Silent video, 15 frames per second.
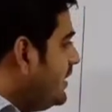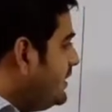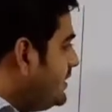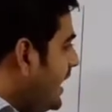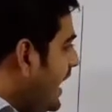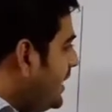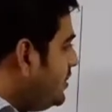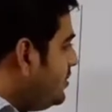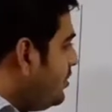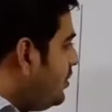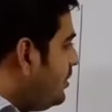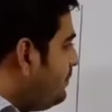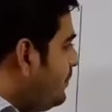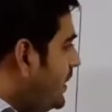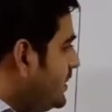Charge
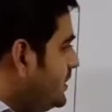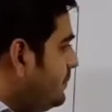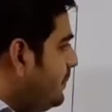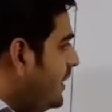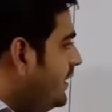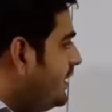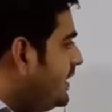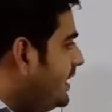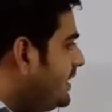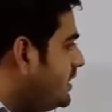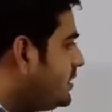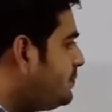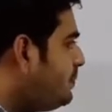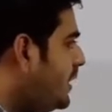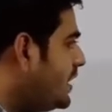on first plate, that
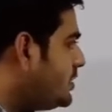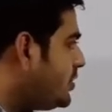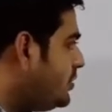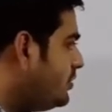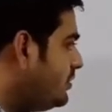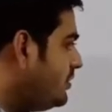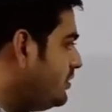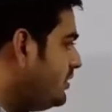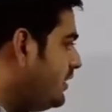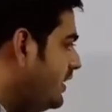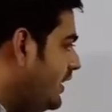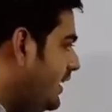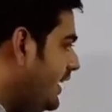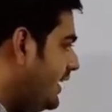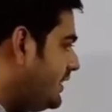is plus Q,
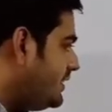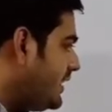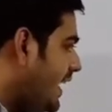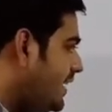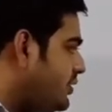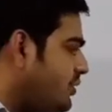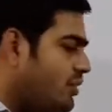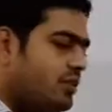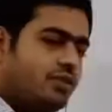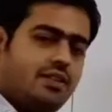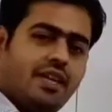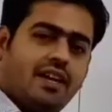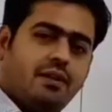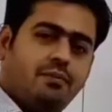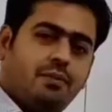and charge on
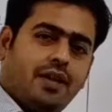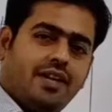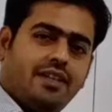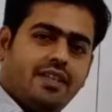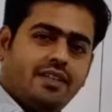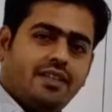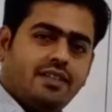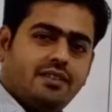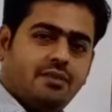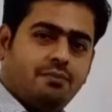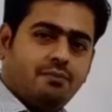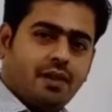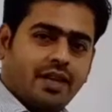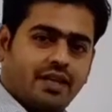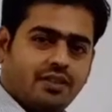second plate, that is
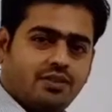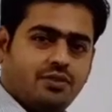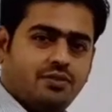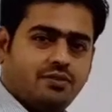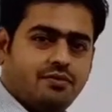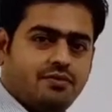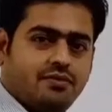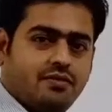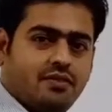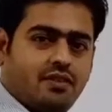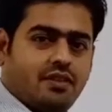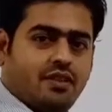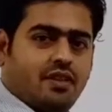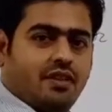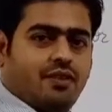minus Q.
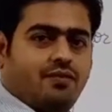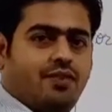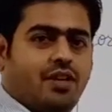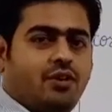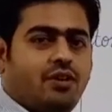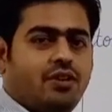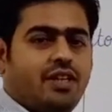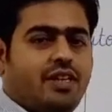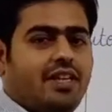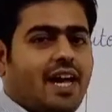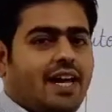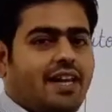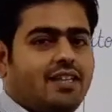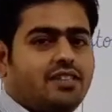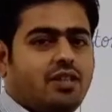We know that
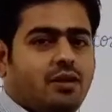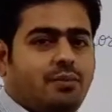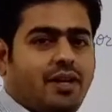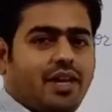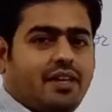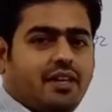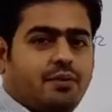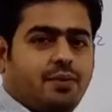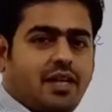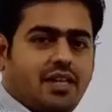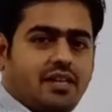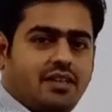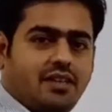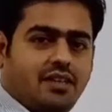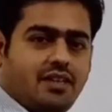direction of electric
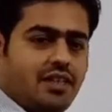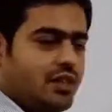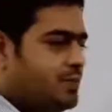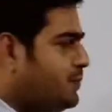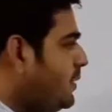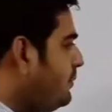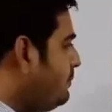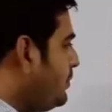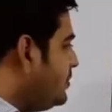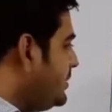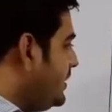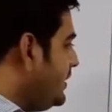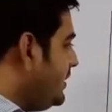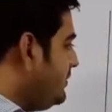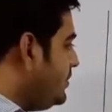field is from
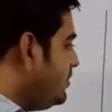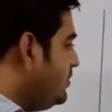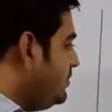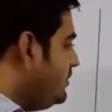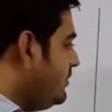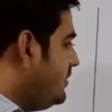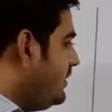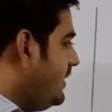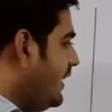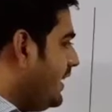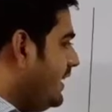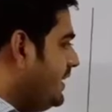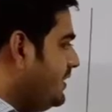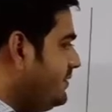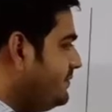positive to
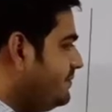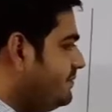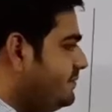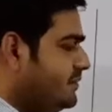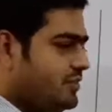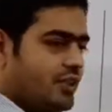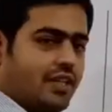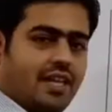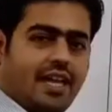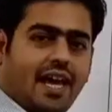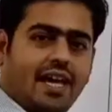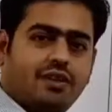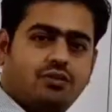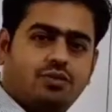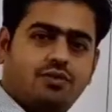negative. So here I
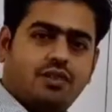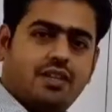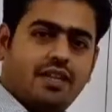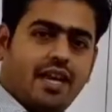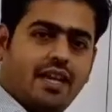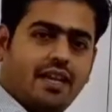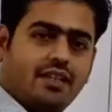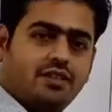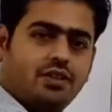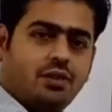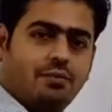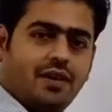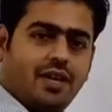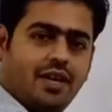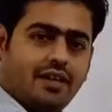have shown the direction
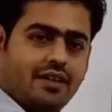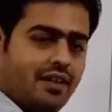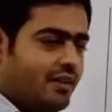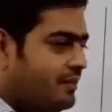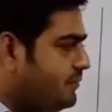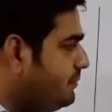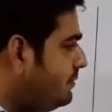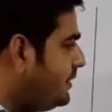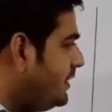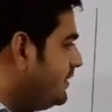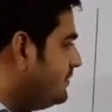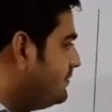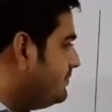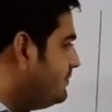of electric field.